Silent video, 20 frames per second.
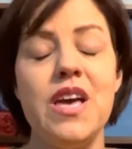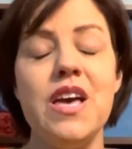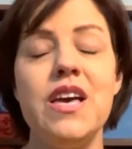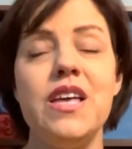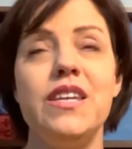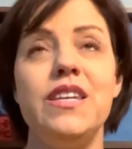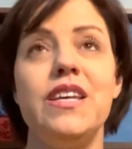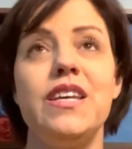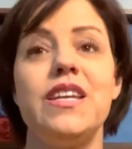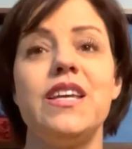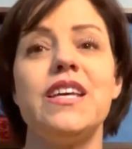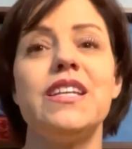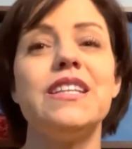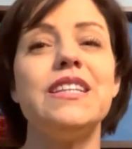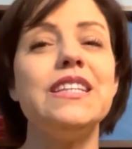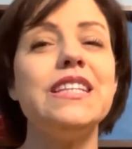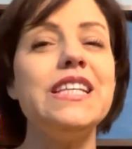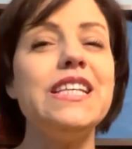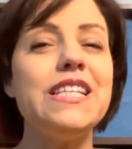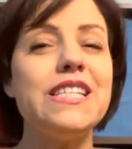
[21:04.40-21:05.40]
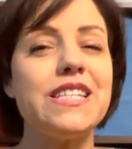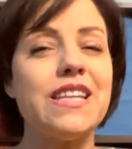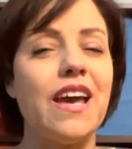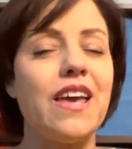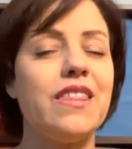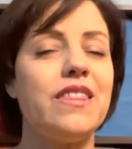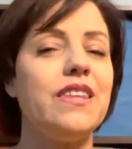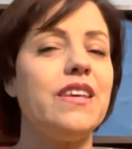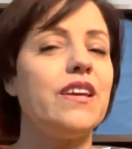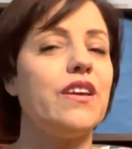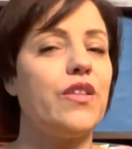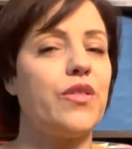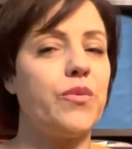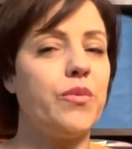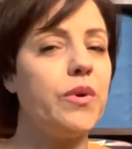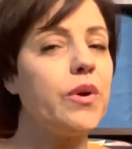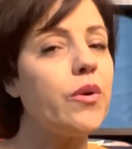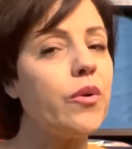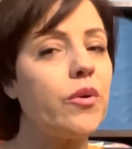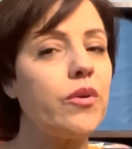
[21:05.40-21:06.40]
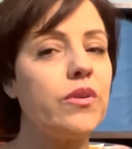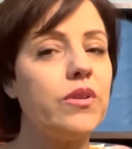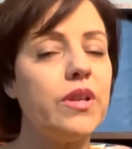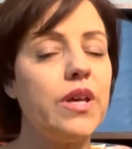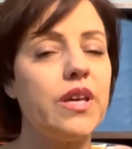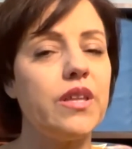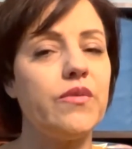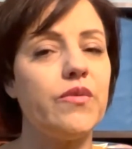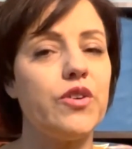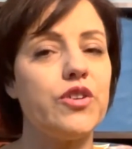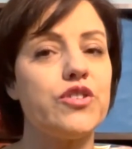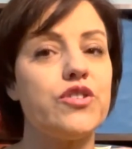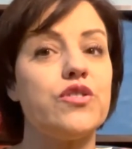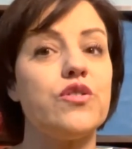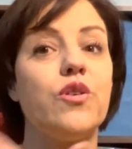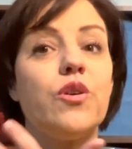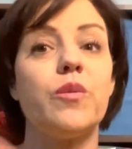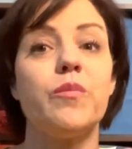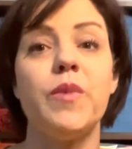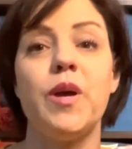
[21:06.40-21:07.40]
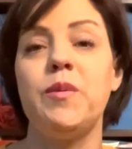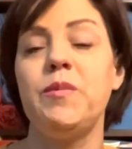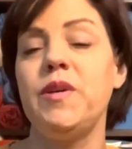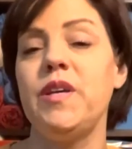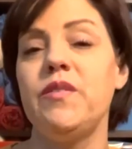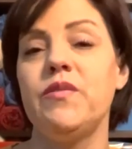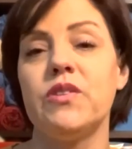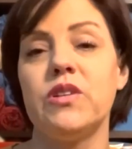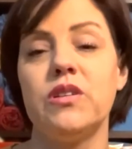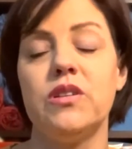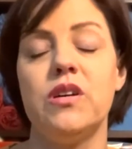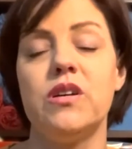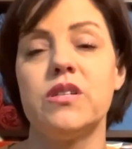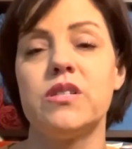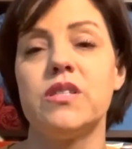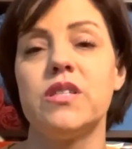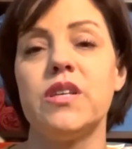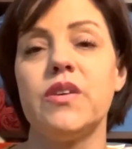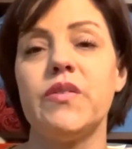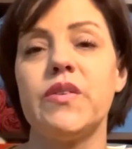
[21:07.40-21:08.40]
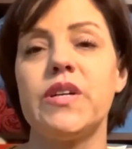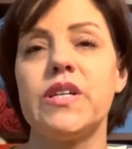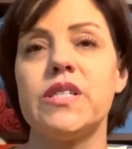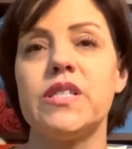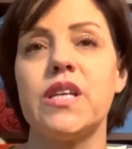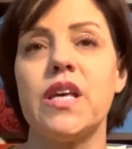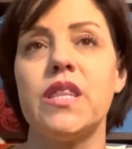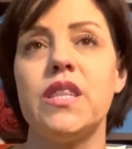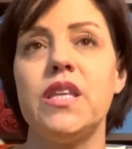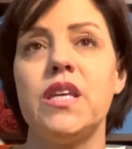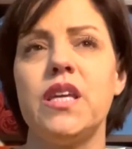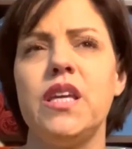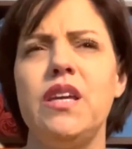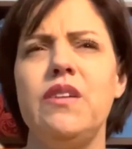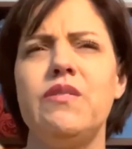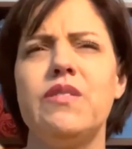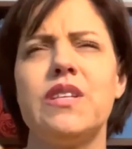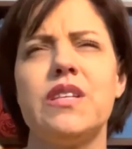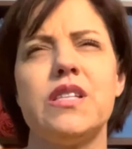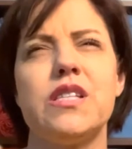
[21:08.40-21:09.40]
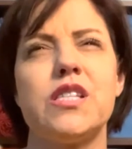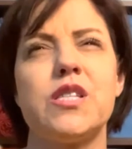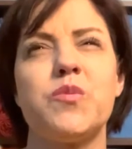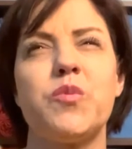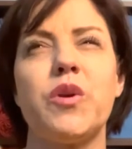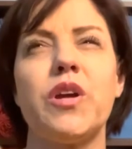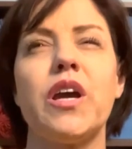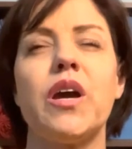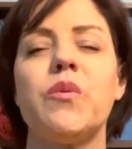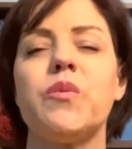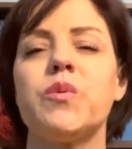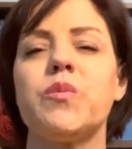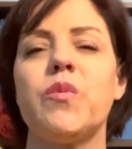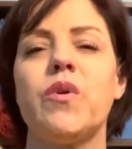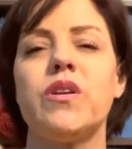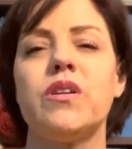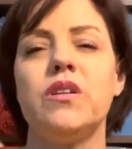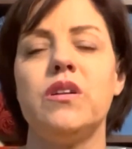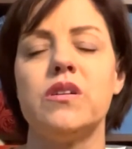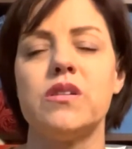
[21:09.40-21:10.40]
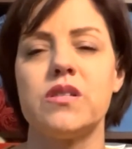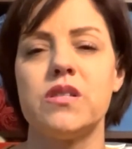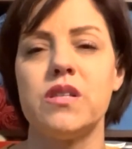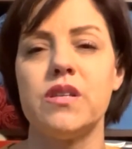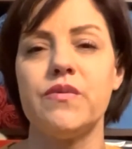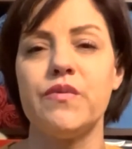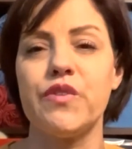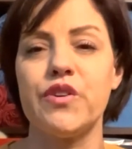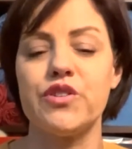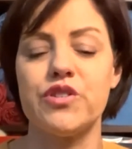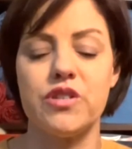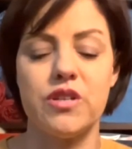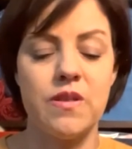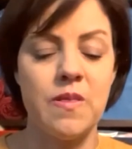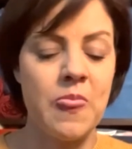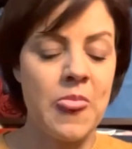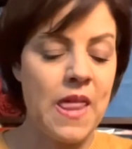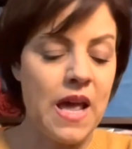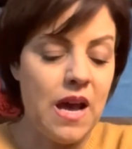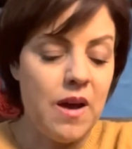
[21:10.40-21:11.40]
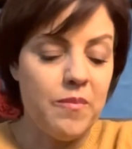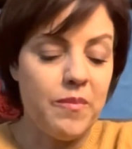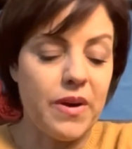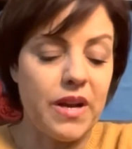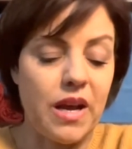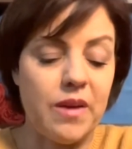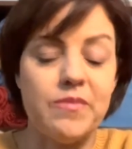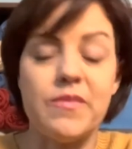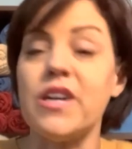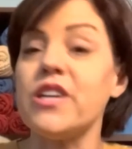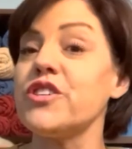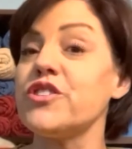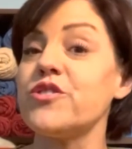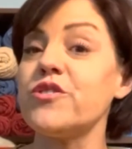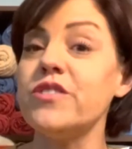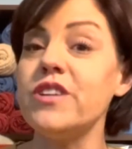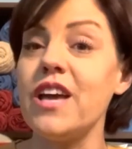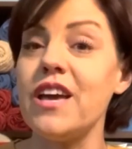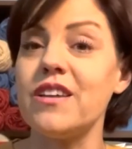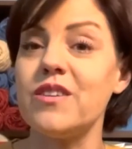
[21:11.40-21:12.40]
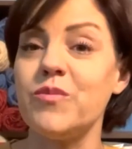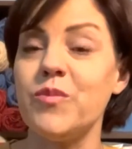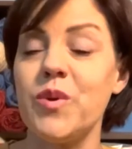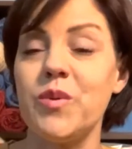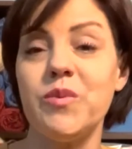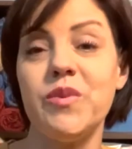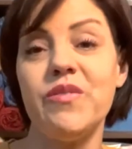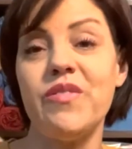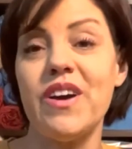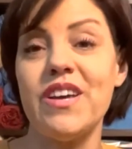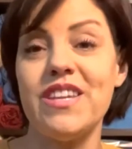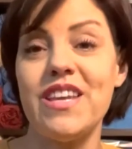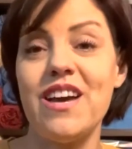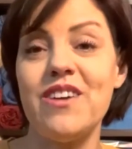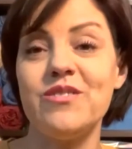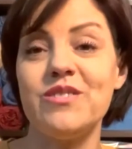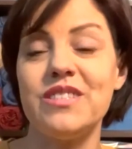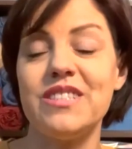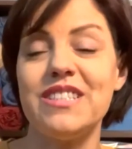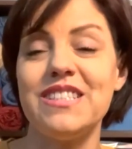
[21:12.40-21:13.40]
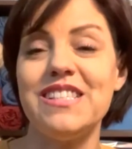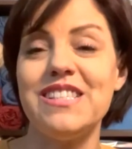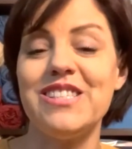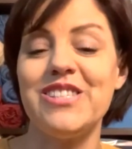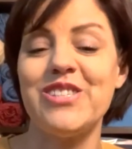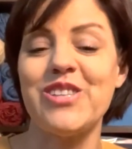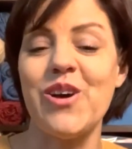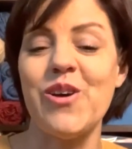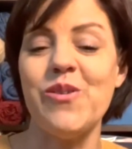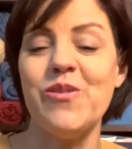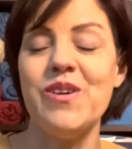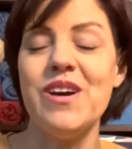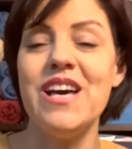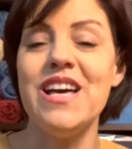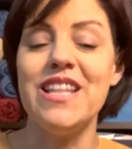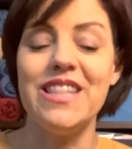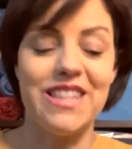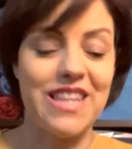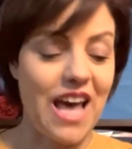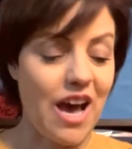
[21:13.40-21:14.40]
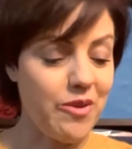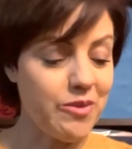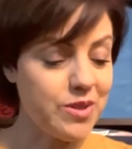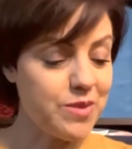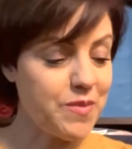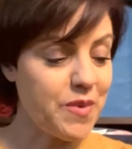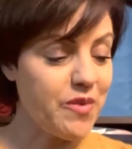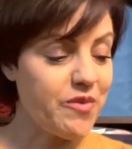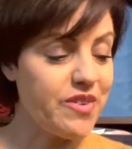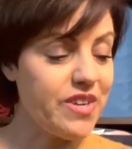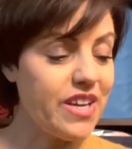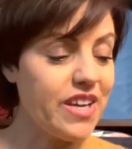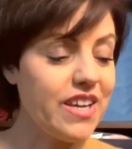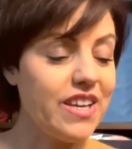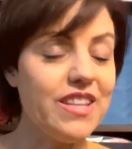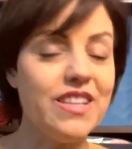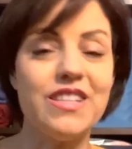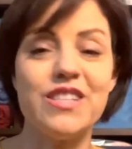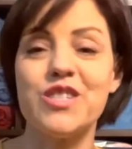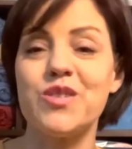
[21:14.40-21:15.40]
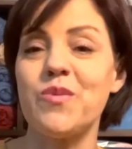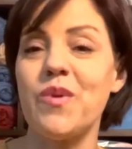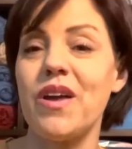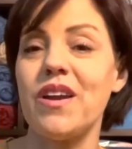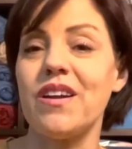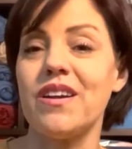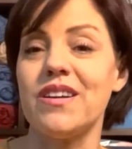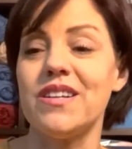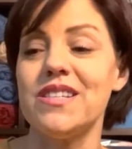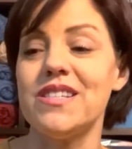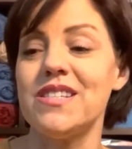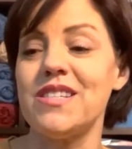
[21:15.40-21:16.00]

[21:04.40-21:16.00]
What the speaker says: knit at least, I think, a 3/4 length version, or maybe even a long sleeve, because I think even in the spring I would want a long sleeve version, but I'm not sure yet. We will find out. So that was my ranunculus sweater.